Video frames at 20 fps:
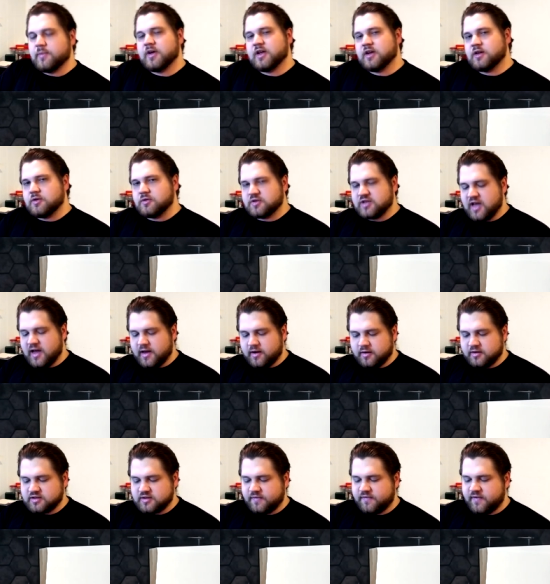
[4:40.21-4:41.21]
and then we get to use
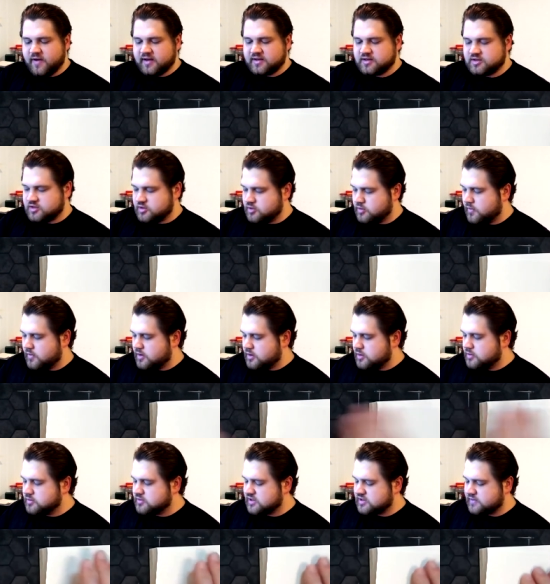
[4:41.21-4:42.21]
Gae Dearg's effect
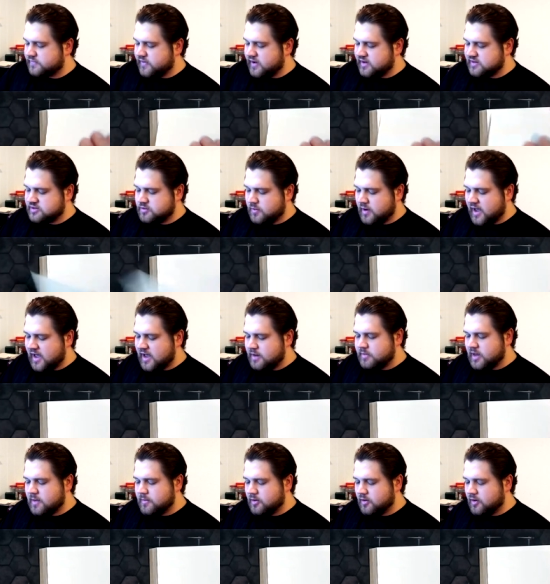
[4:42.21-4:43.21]
to use its effect to
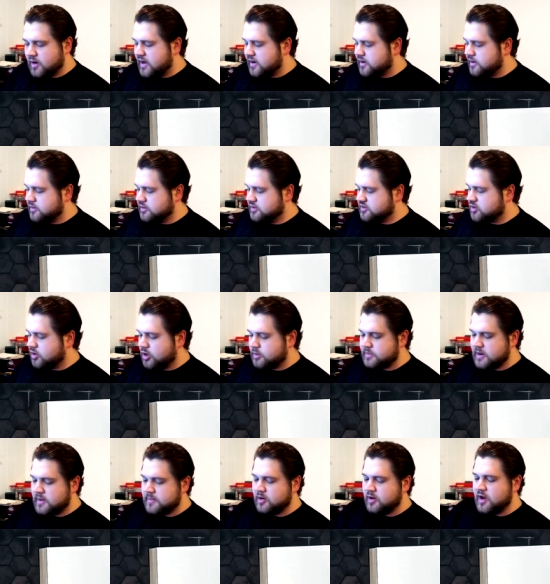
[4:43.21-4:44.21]
add Baby Rock,
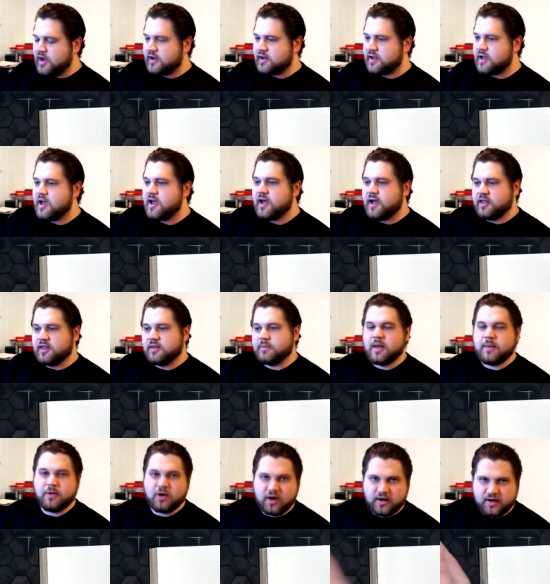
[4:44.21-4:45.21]
discard Baby Rock,
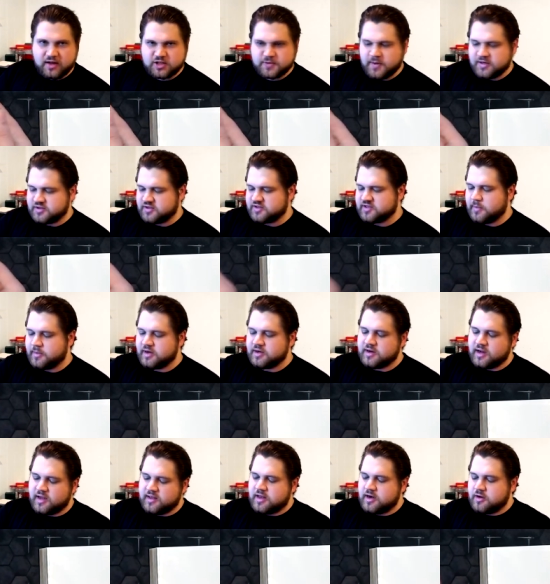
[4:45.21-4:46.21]
and then Baby Rock gets special
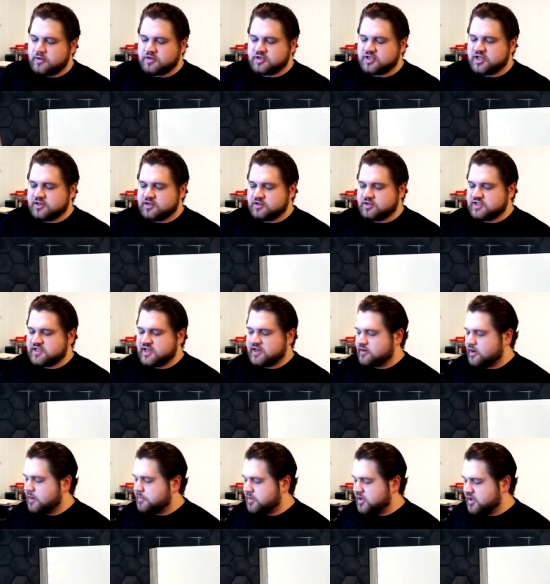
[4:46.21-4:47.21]
summoned, and then you just get to
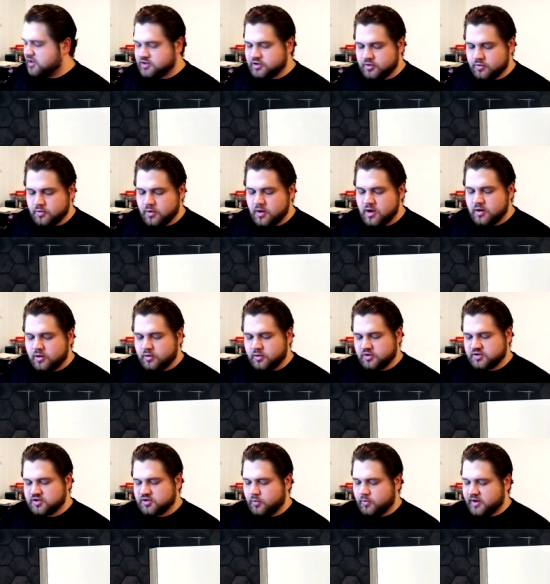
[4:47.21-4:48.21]
sync up into
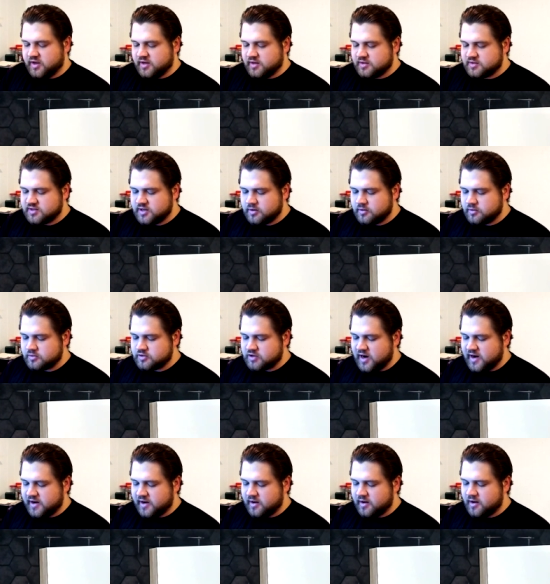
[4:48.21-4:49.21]
Crystal Wing
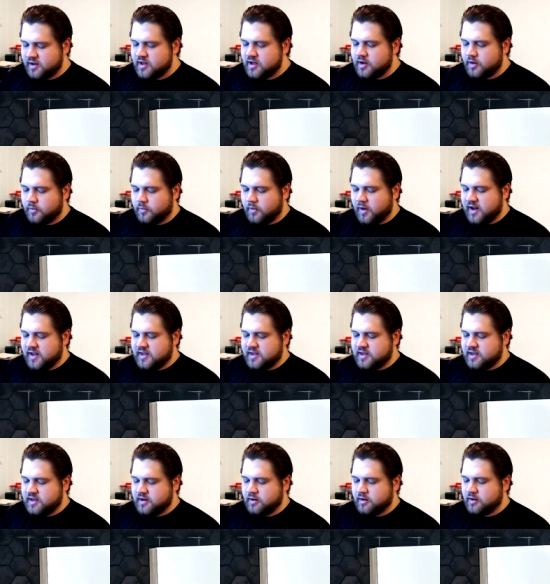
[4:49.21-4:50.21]
Synchro Dragon
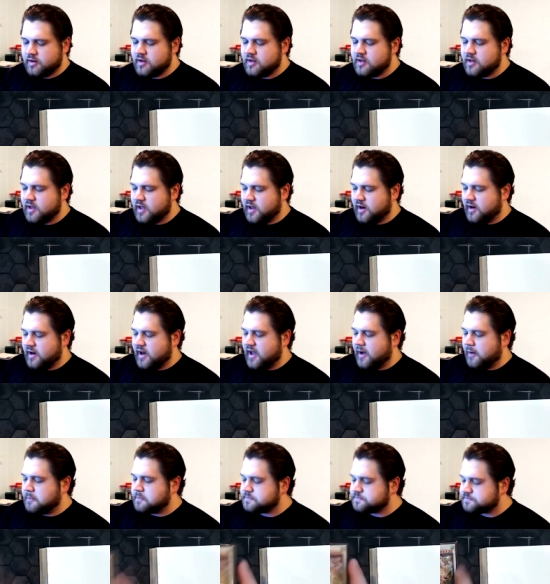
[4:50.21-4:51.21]
right here
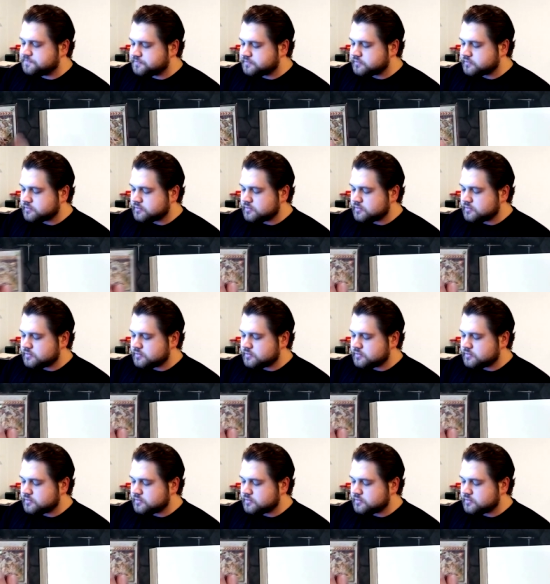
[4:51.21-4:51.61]
and now.